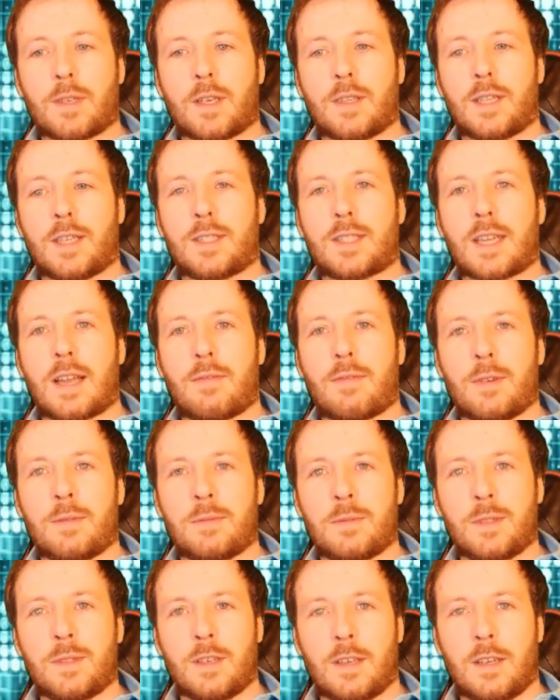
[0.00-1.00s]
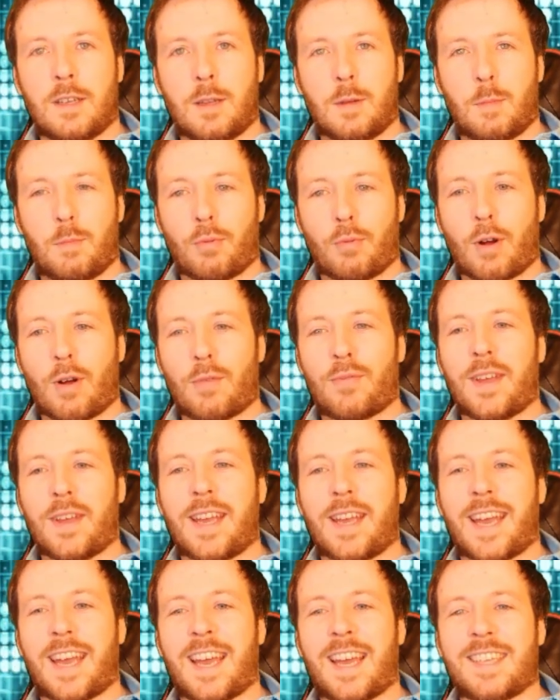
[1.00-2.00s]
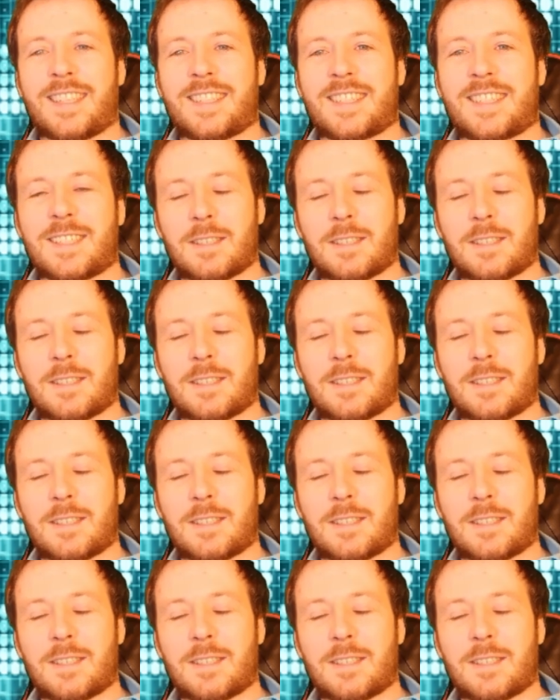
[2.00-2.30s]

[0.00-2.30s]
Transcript: And then seven, profit.